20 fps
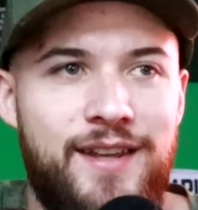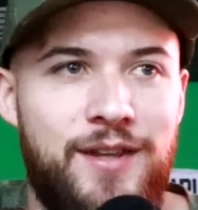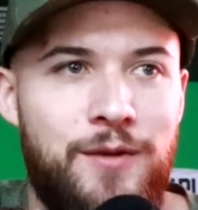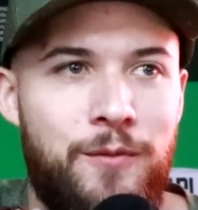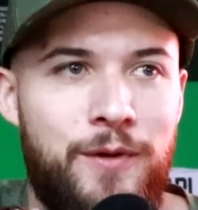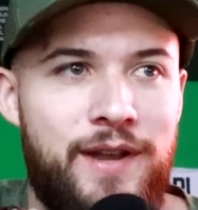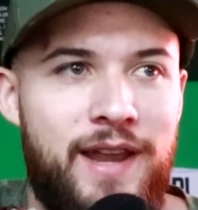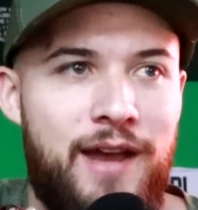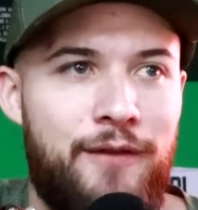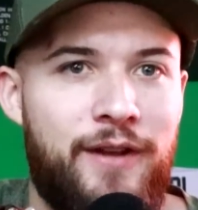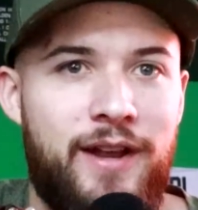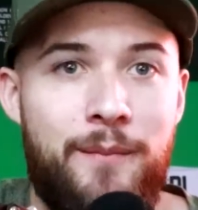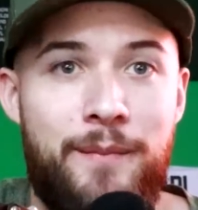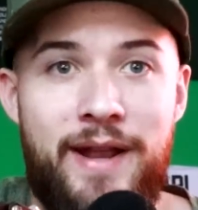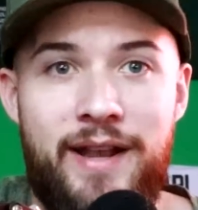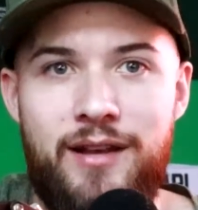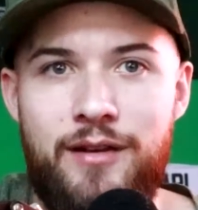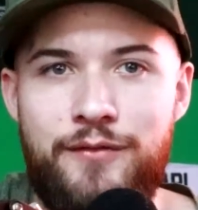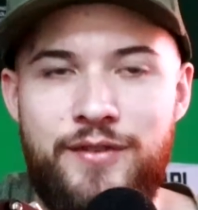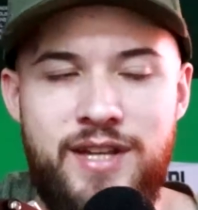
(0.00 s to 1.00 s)
you wouldn't have a
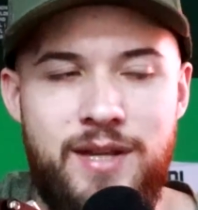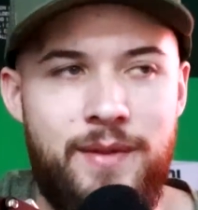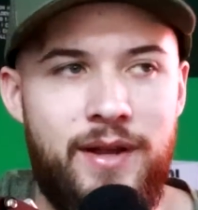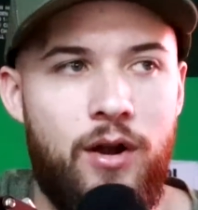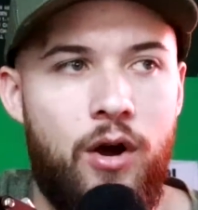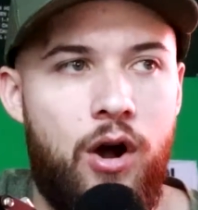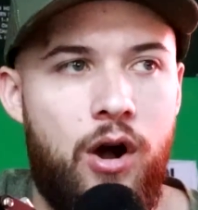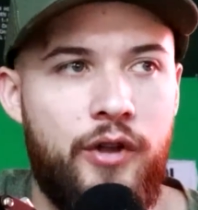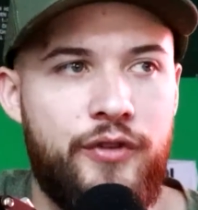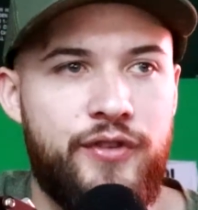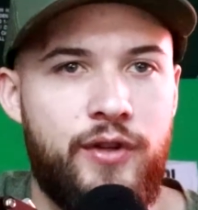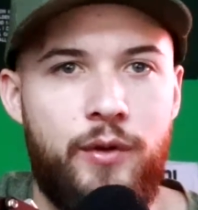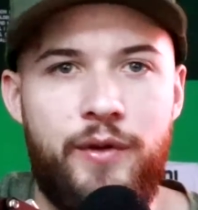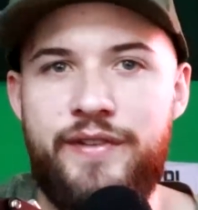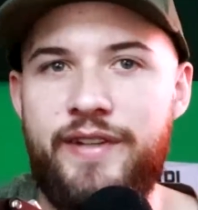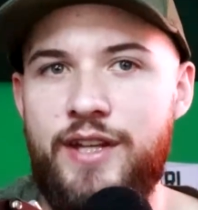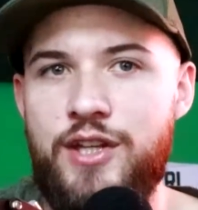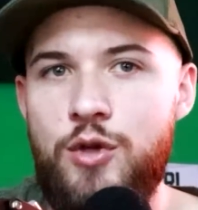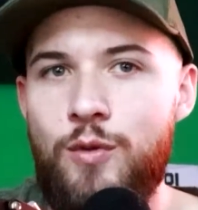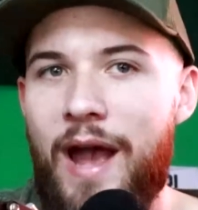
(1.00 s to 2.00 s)
competitive team at all. So it's
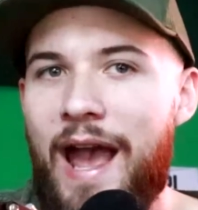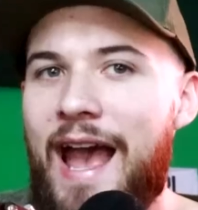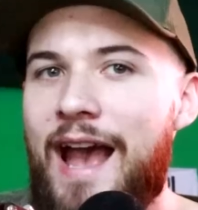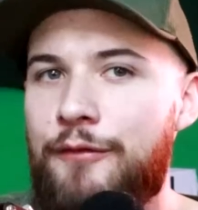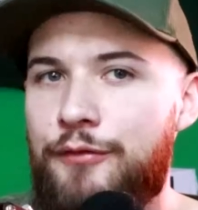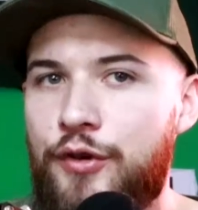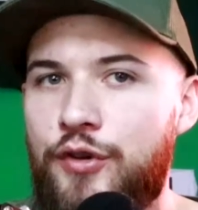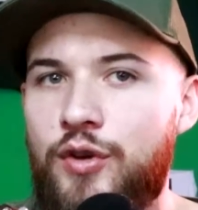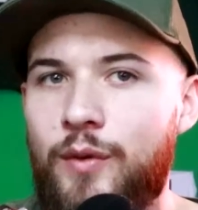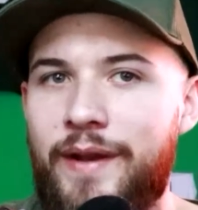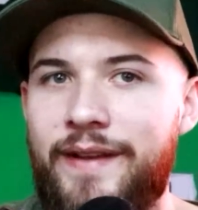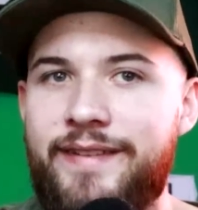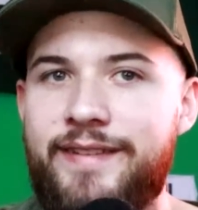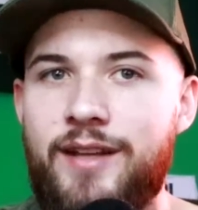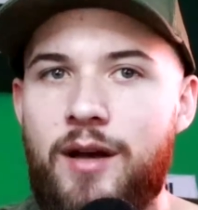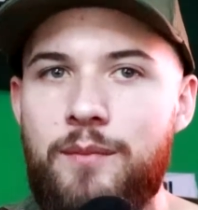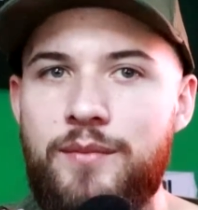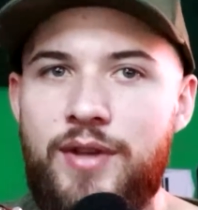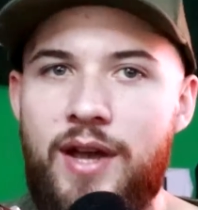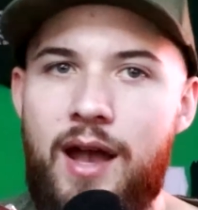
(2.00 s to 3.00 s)
like you have to do it
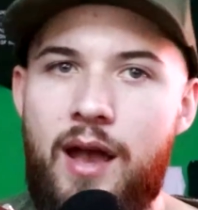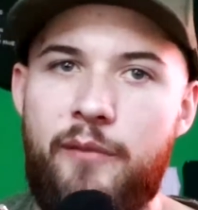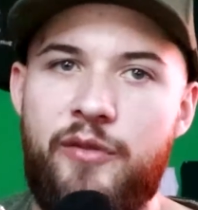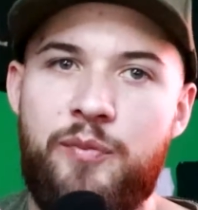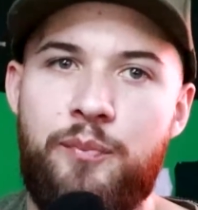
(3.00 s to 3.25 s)
sometimes.